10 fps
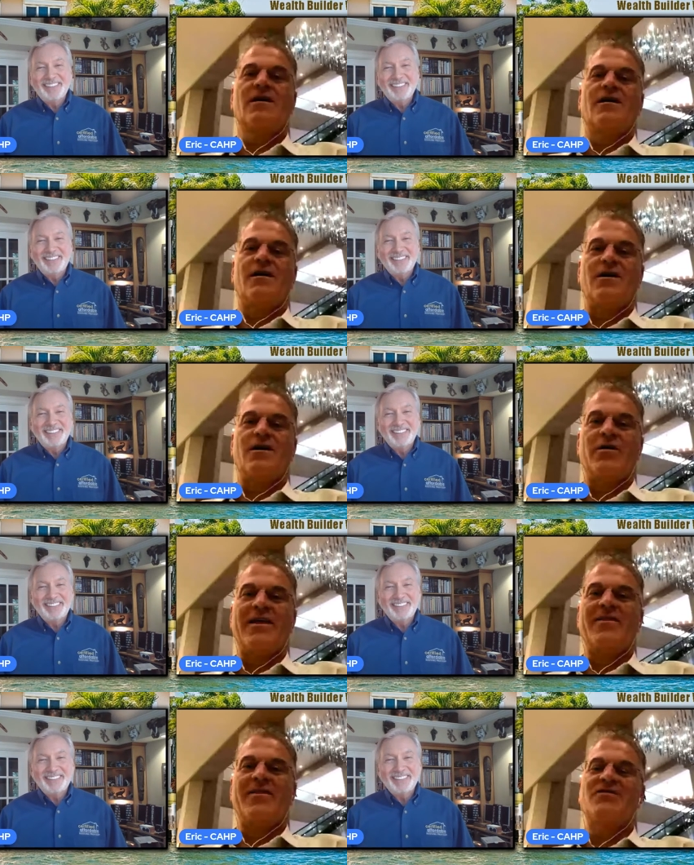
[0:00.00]
Speaker 1: Oh, that,
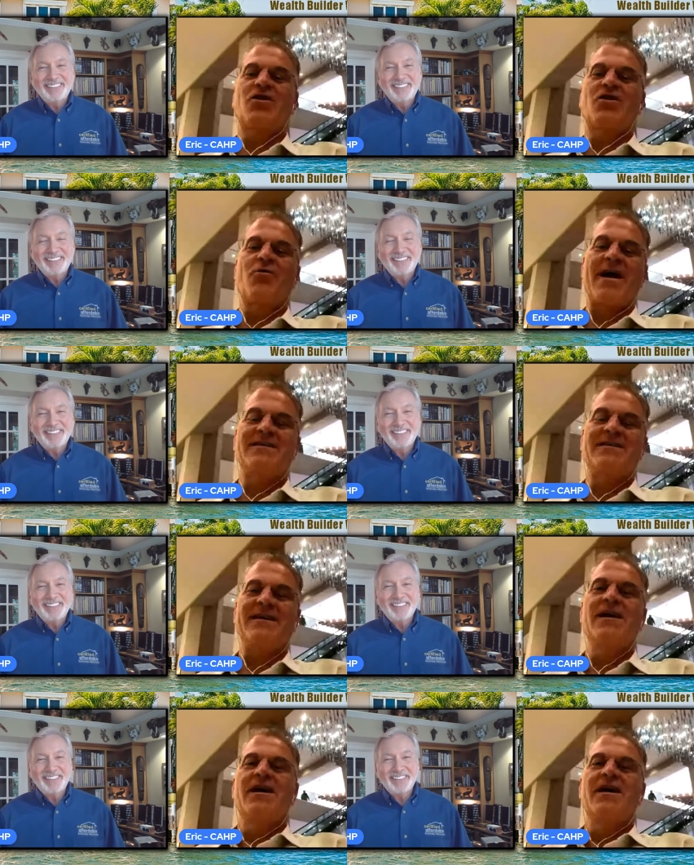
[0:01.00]
that's correct.
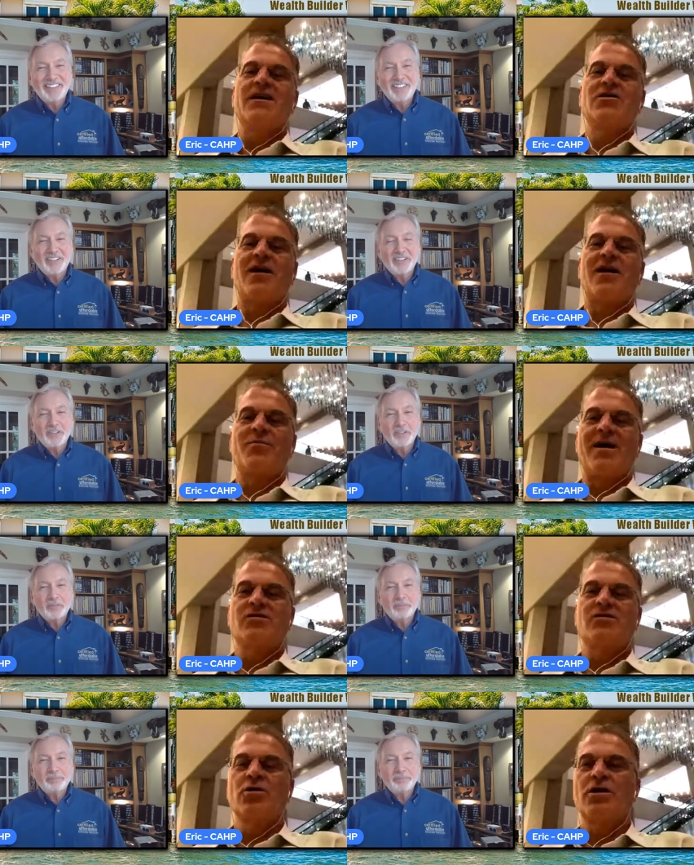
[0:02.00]
And you talk about
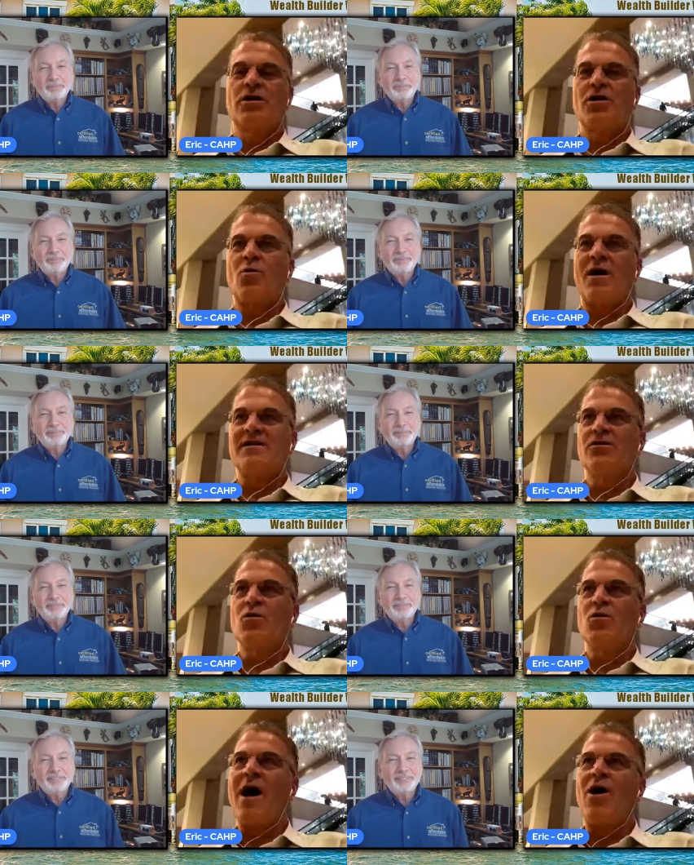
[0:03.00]
doing good while
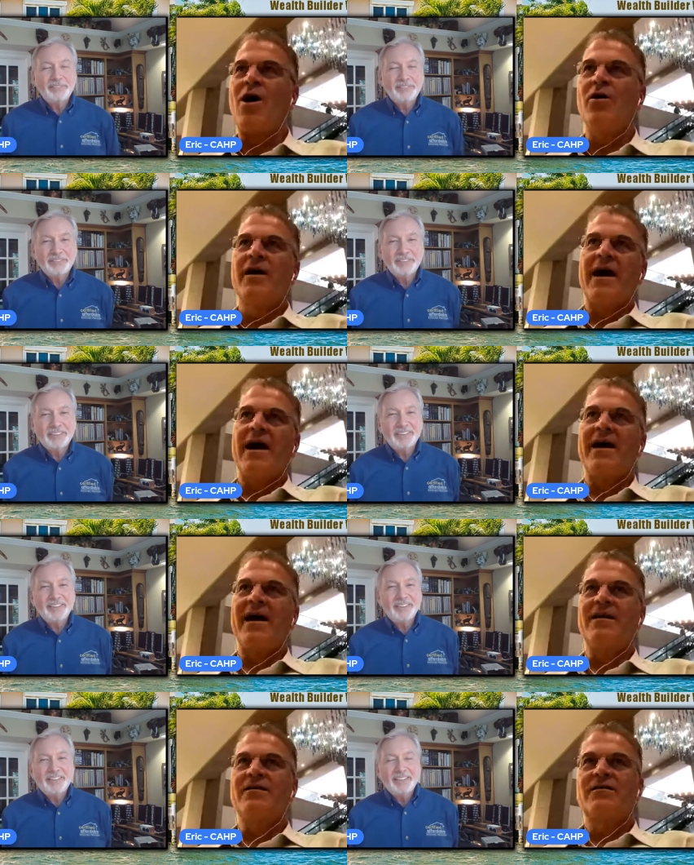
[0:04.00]
doing well, and,
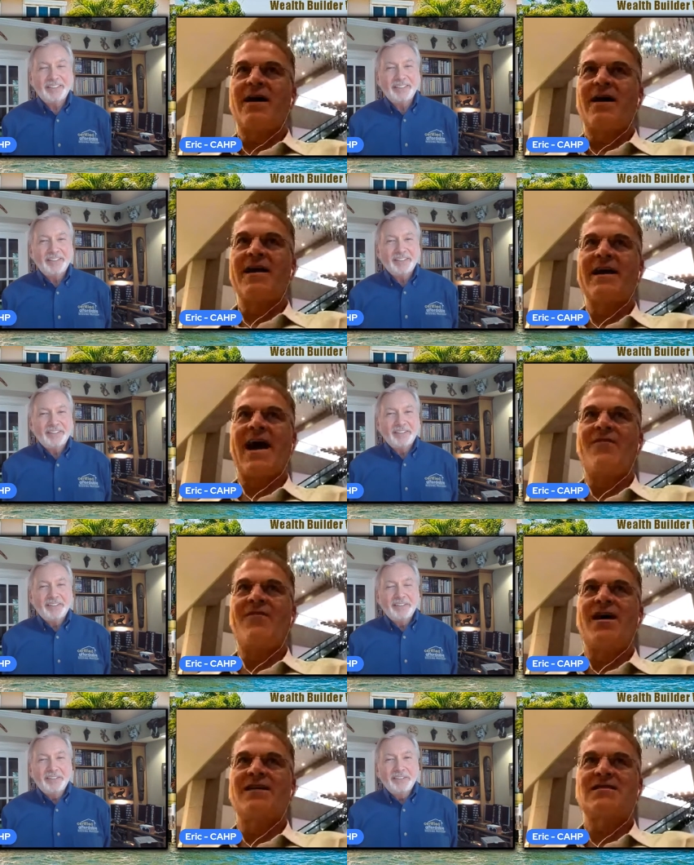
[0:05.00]
and kind of
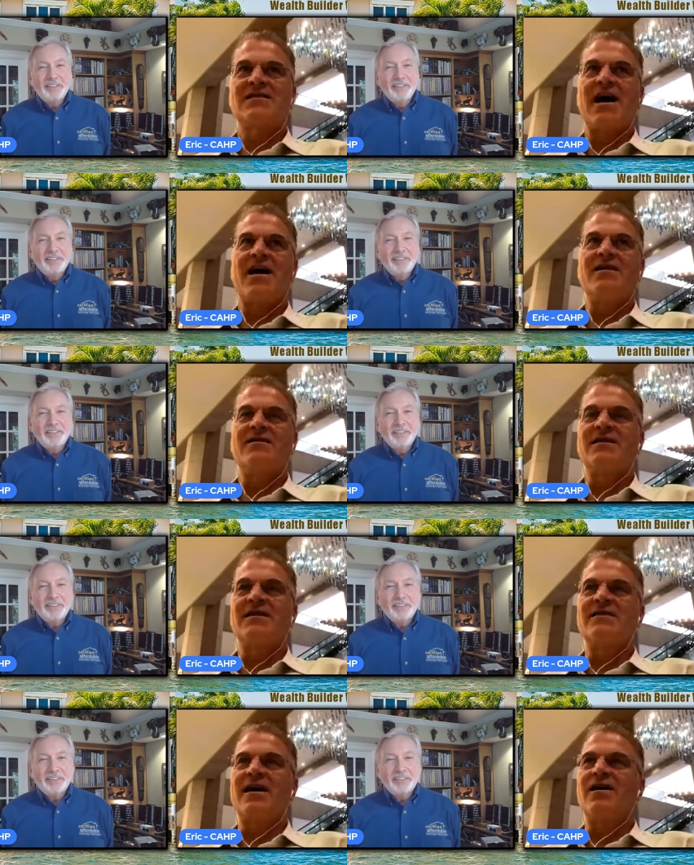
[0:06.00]
caveat to that is,
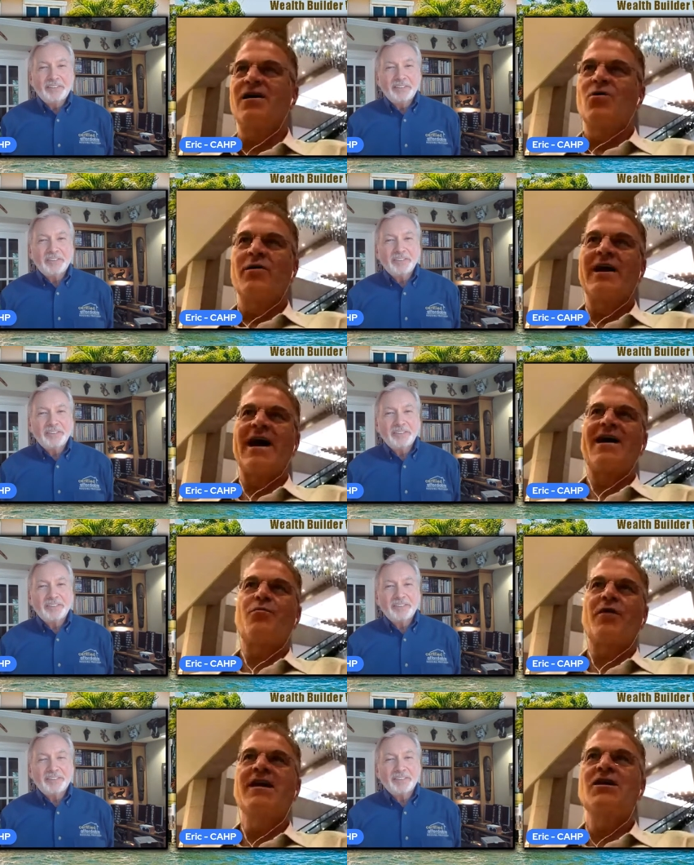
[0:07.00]
is we had a
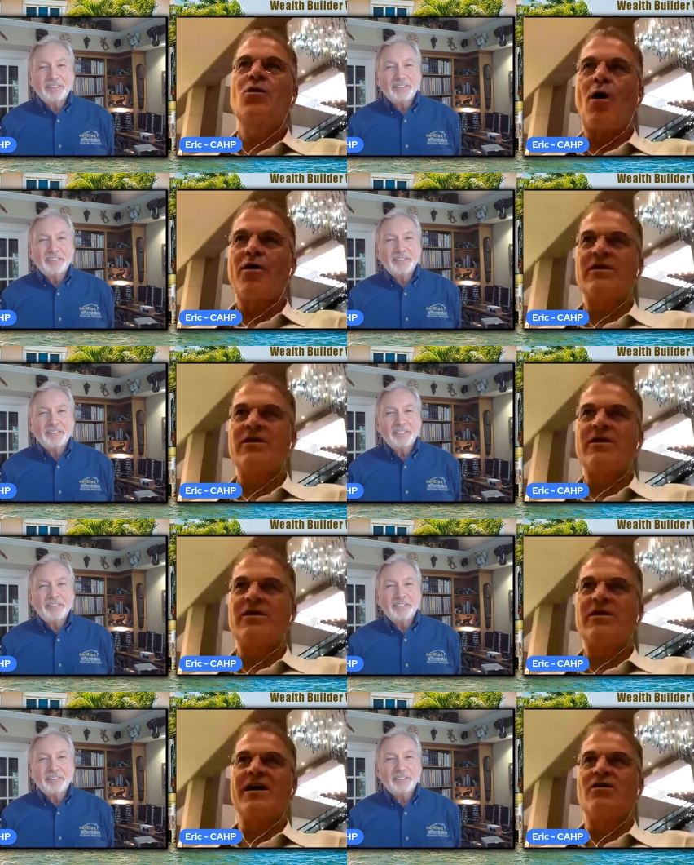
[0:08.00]
brand new water heater
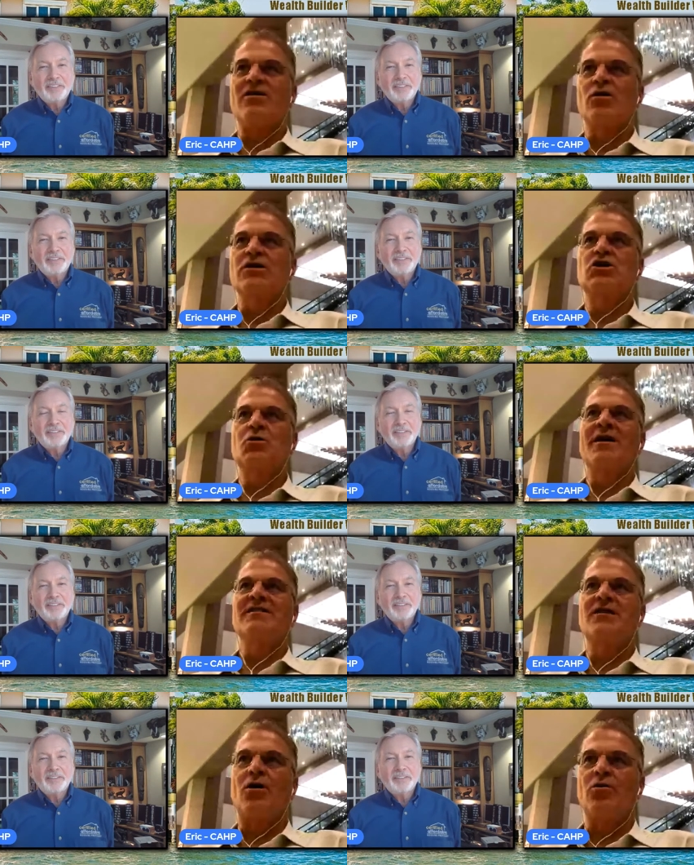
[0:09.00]
in there. It was only two
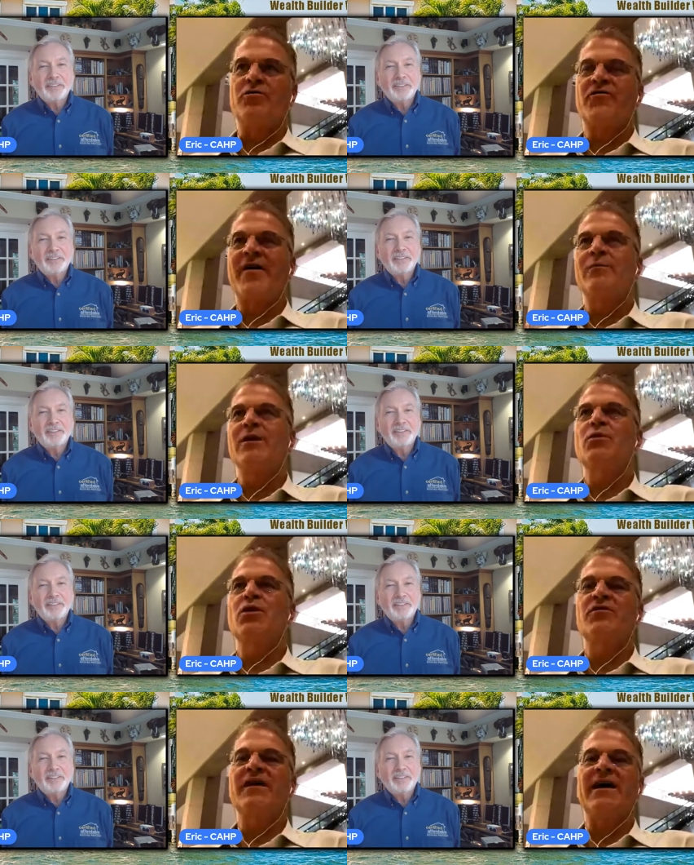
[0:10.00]
months old. The family
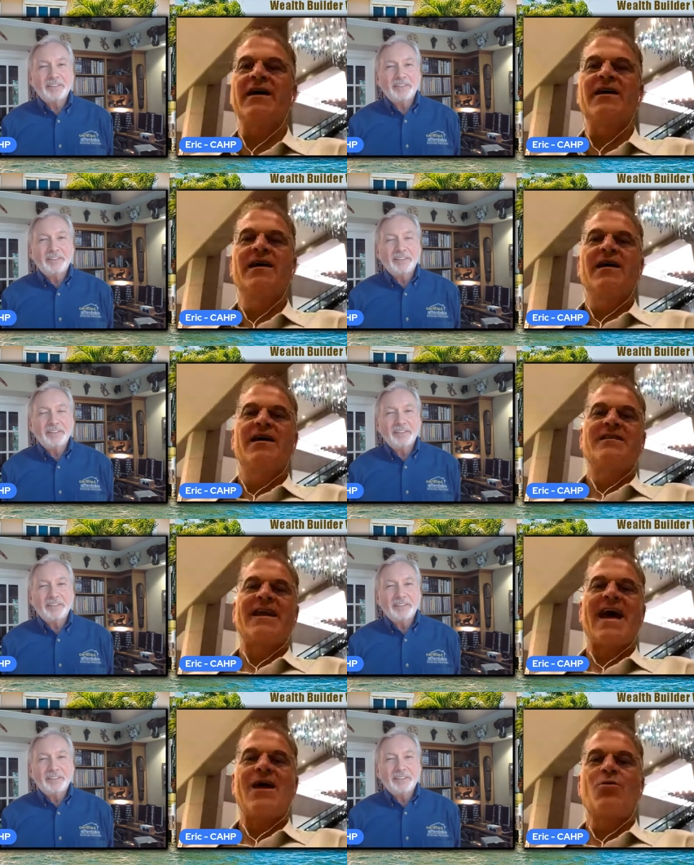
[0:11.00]
moved in, said,
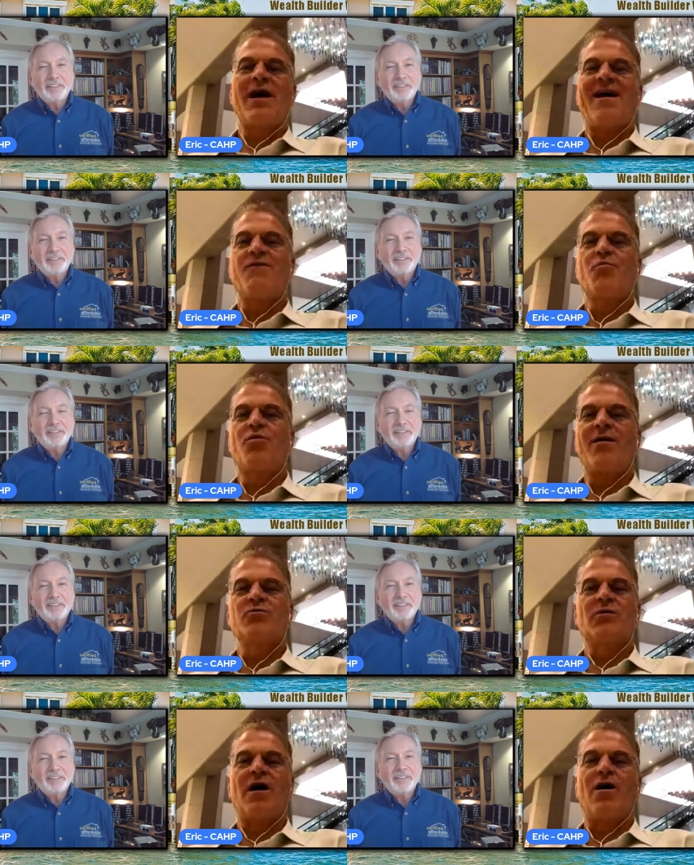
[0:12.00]
"Hey, we're having
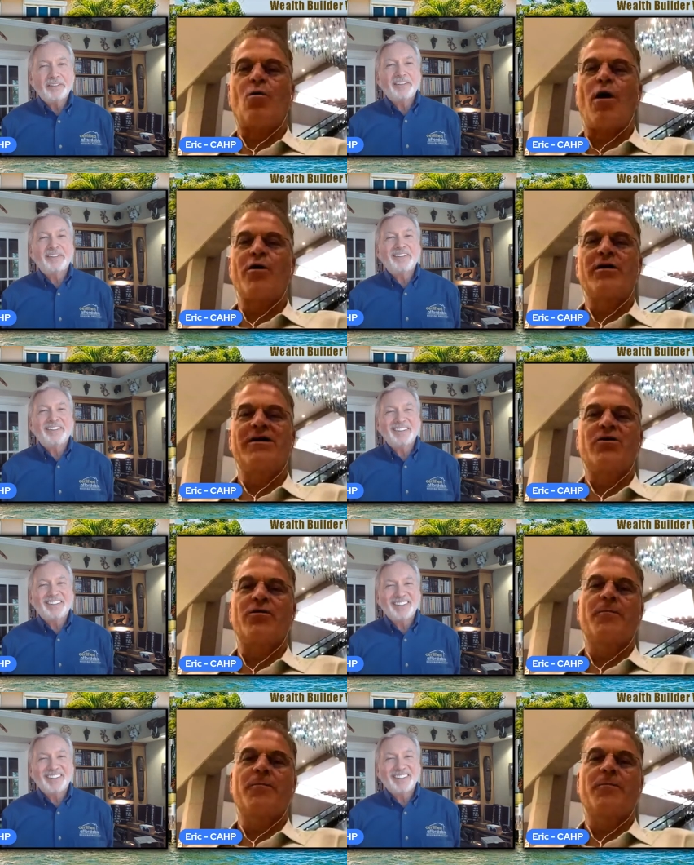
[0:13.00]
problems with the hot water heater."